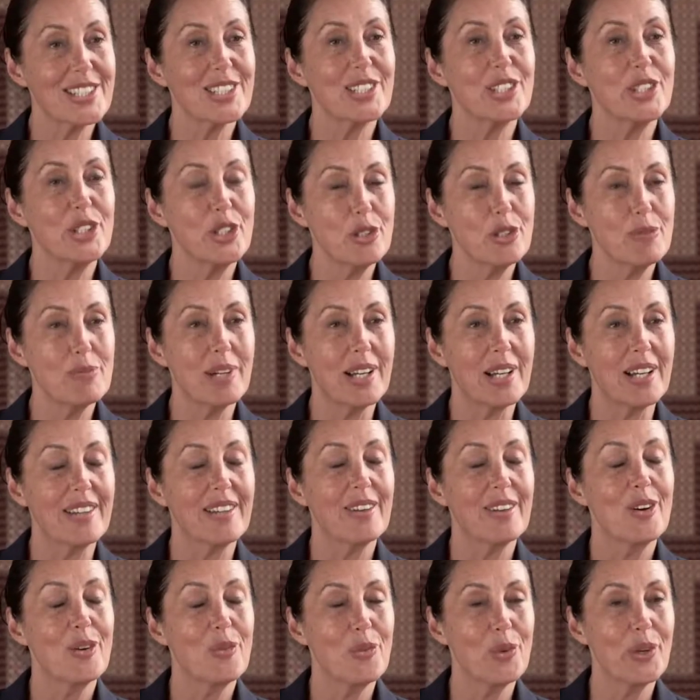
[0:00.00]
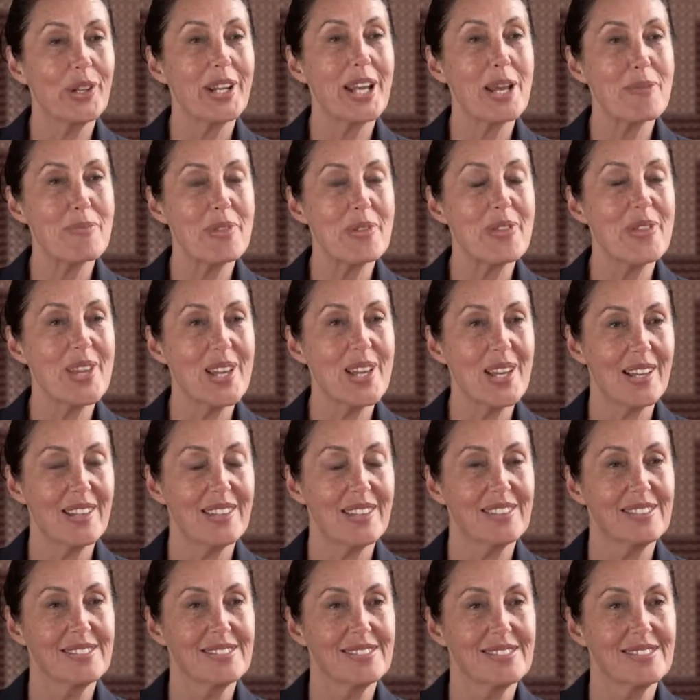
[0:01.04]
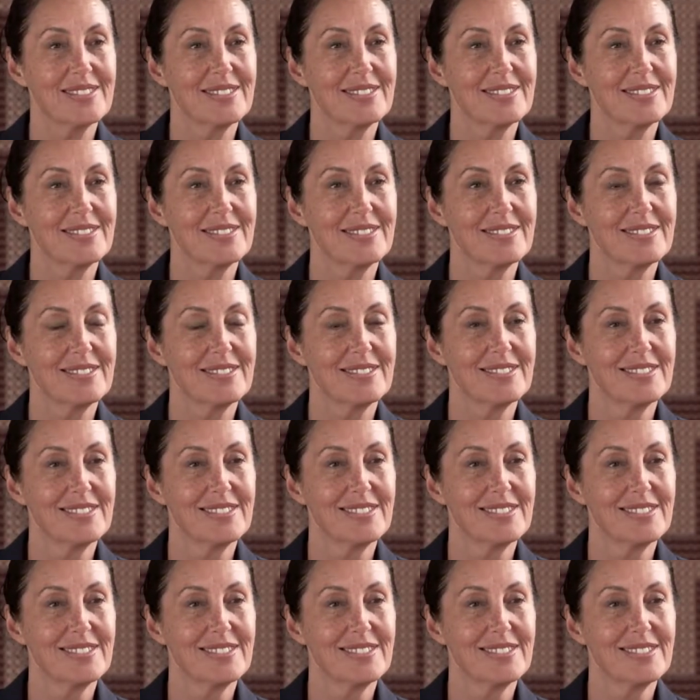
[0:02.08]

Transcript: to Cuba. What happened there? What we did